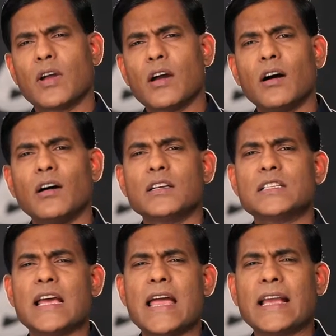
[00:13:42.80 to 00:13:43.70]
of
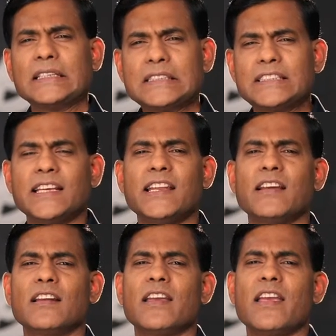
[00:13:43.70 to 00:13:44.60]
God's
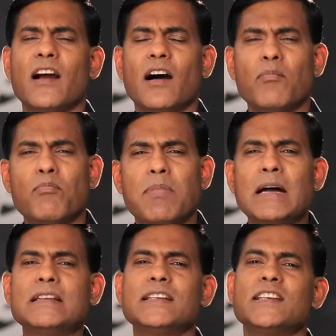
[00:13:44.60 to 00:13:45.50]
exceedingly
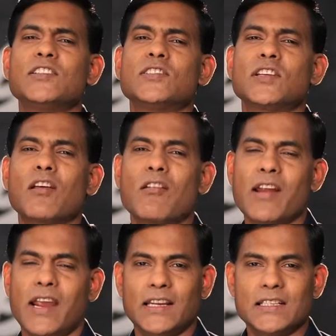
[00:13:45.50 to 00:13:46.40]
abundant
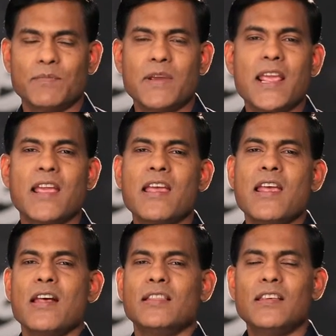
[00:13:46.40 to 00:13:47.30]
grace, meaning
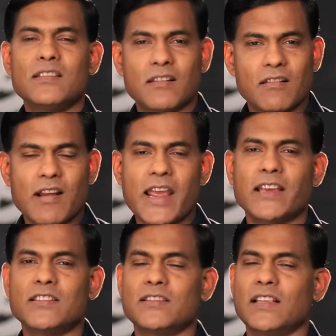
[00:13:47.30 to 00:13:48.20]
this
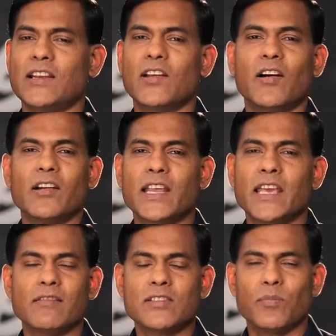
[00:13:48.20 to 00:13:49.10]
grace that God
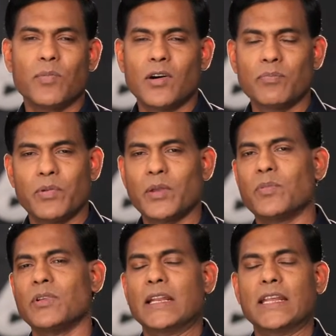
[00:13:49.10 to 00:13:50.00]
gives upon
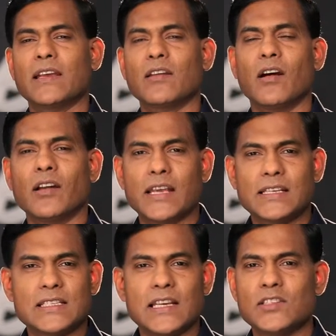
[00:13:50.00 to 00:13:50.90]
people, that God
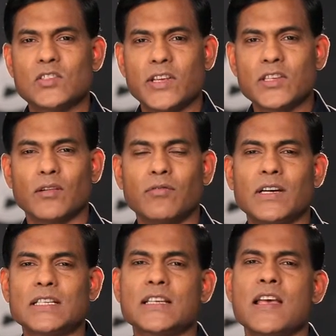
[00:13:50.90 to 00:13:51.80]
extends to each
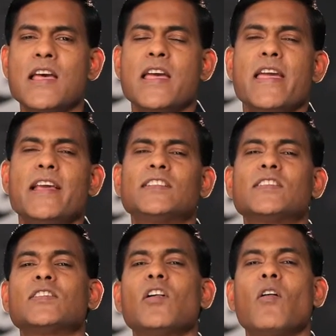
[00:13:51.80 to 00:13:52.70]
of us,
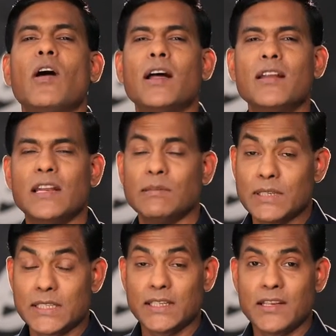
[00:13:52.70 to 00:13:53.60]
is so
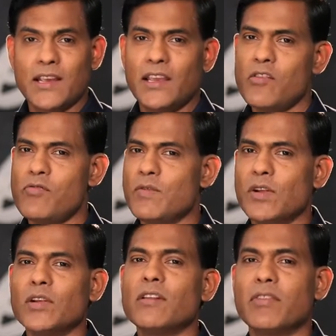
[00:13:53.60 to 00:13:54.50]
unlimited if we
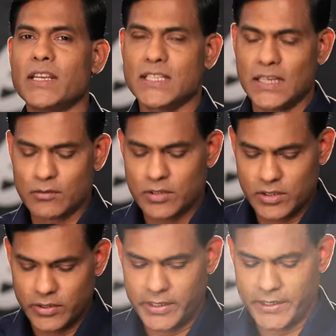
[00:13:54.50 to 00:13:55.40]
will only reach out to